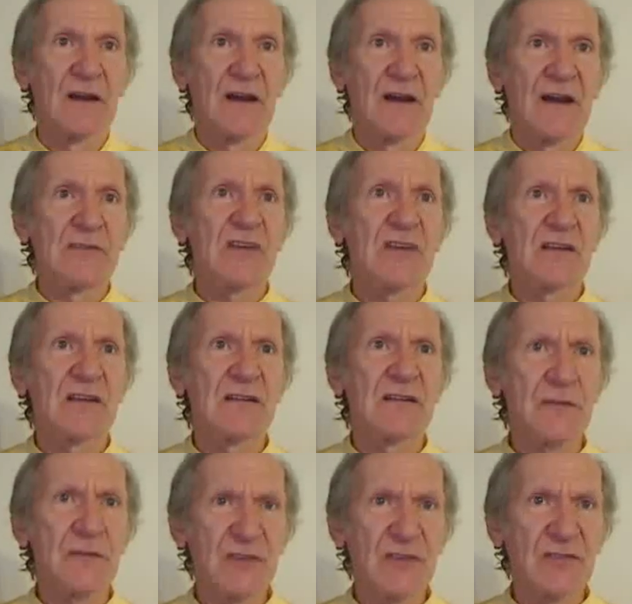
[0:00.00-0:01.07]
And you can
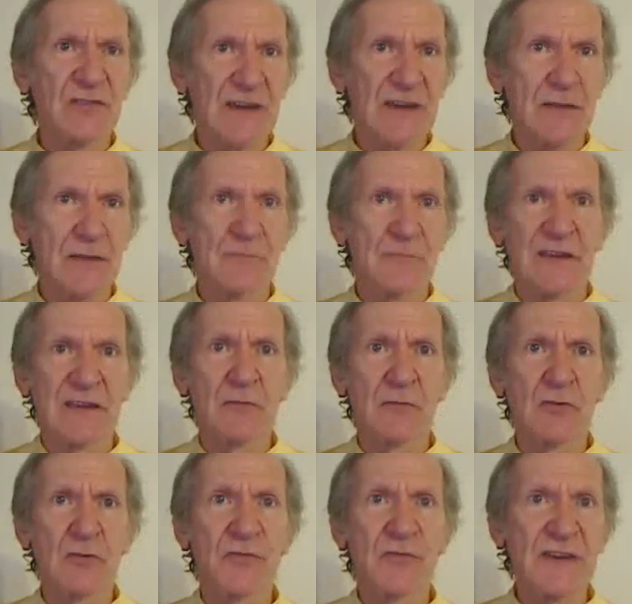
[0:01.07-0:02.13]
leave this realm whenever
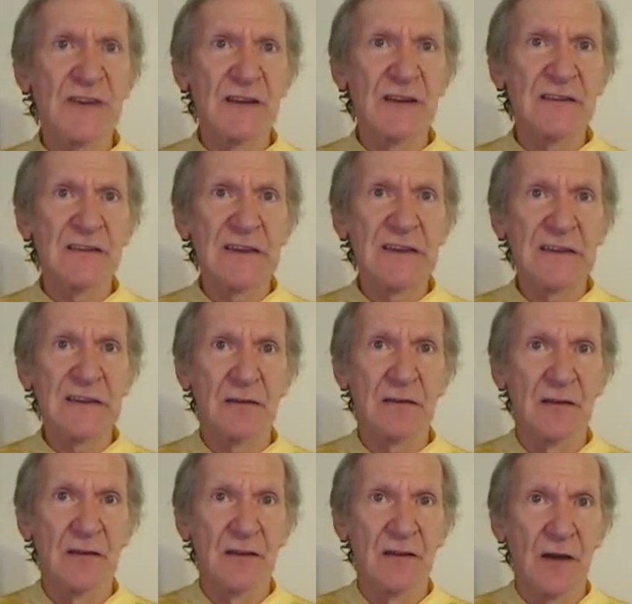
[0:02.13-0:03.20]
you feel a need
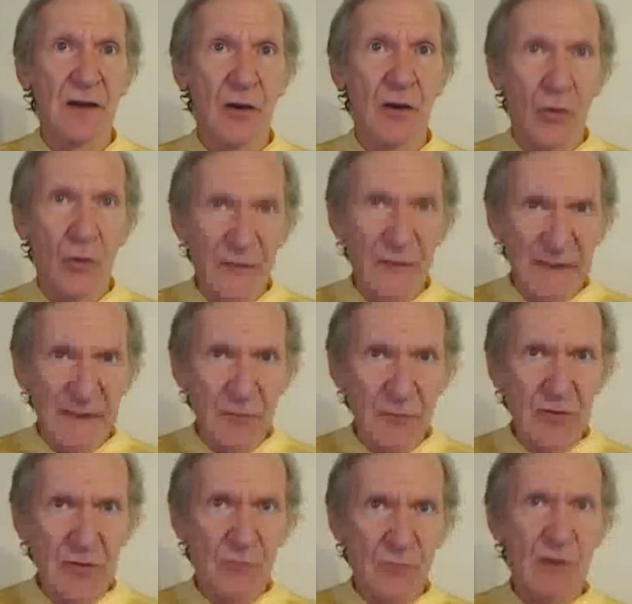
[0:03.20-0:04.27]
or whenever
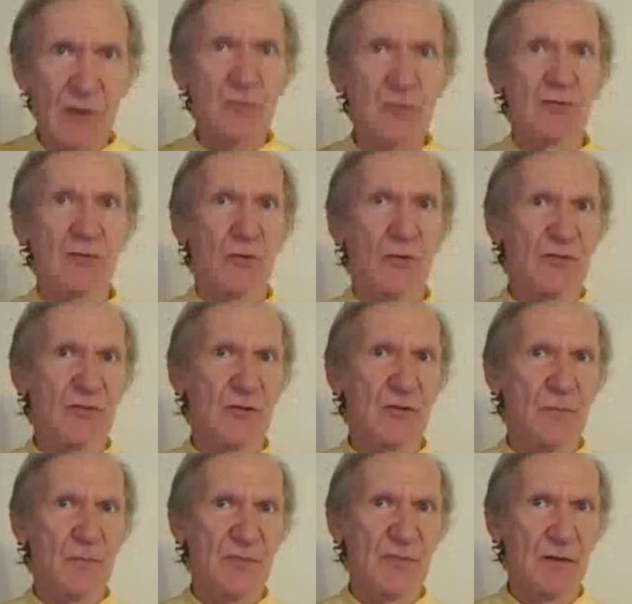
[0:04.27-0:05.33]
you want to do so.
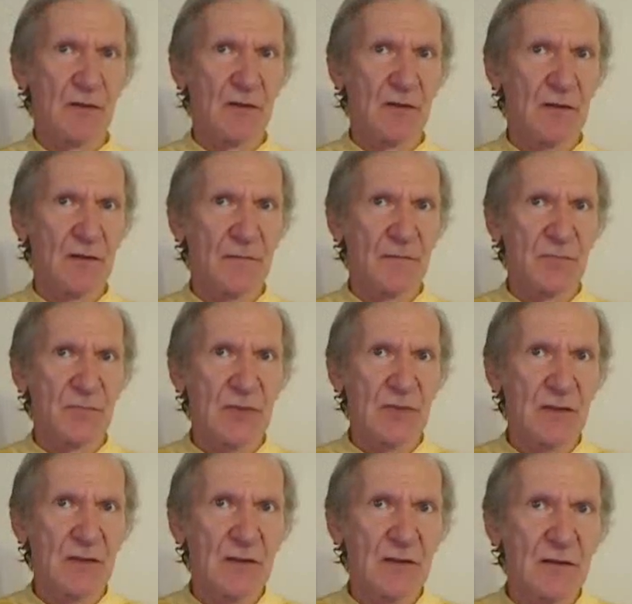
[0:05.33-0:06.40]

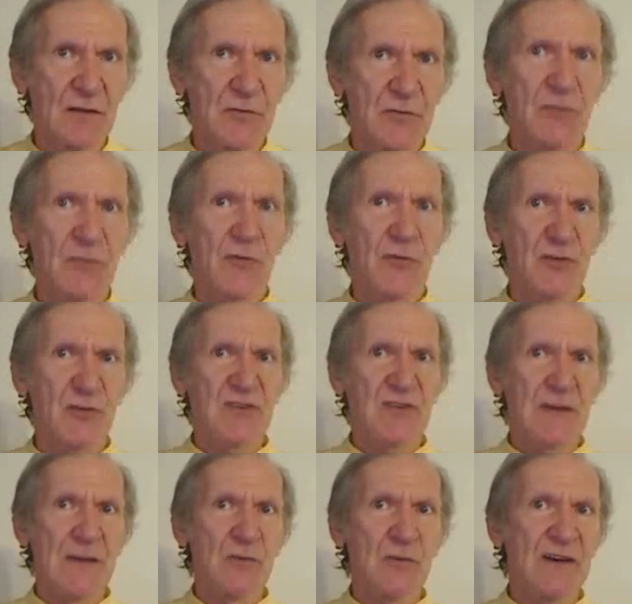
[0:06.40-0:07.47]
For the first
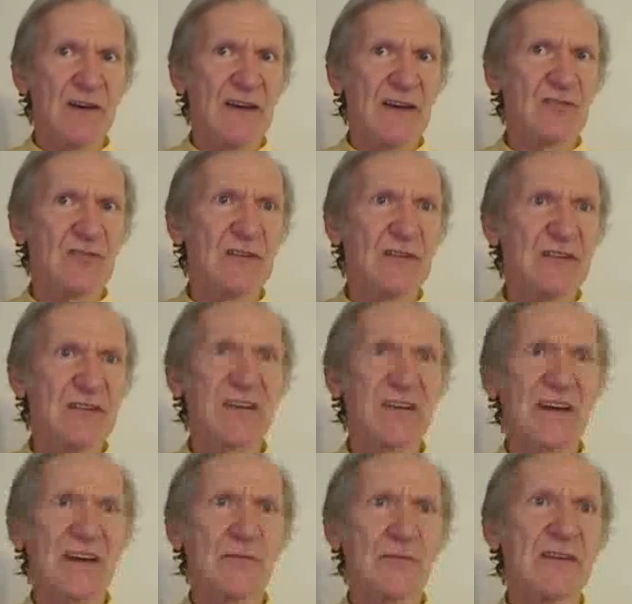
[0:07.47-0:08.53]
time, your astral
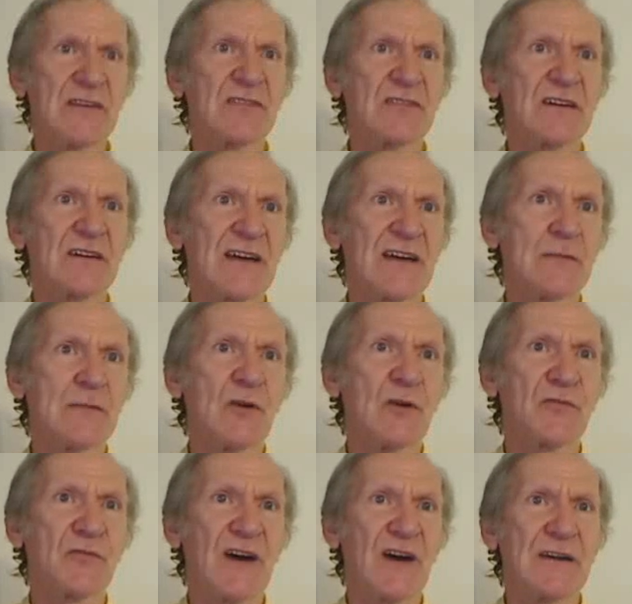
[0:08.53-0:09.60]
travel in the realm of
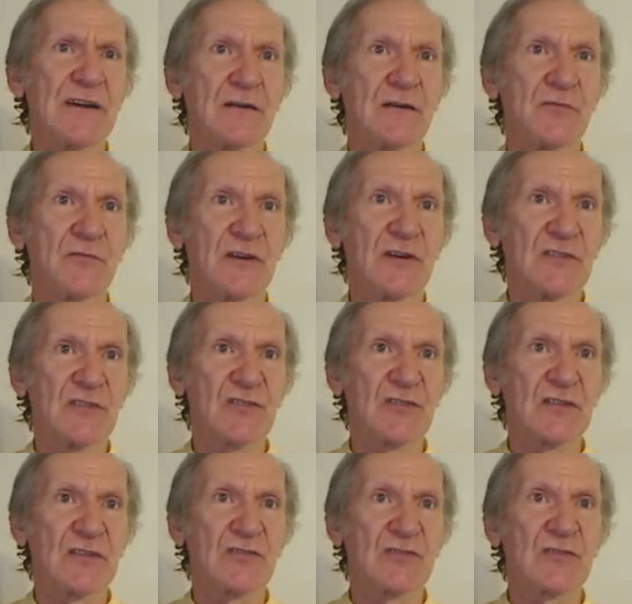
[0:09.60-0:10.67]
fire, for
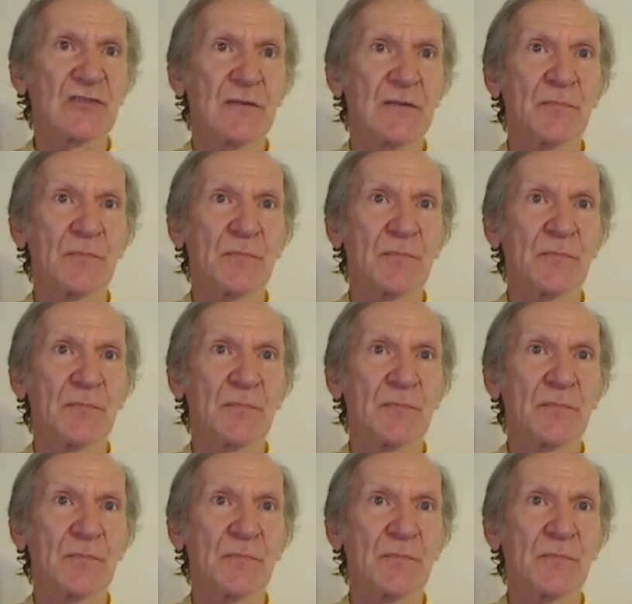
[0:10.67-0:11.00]
instance,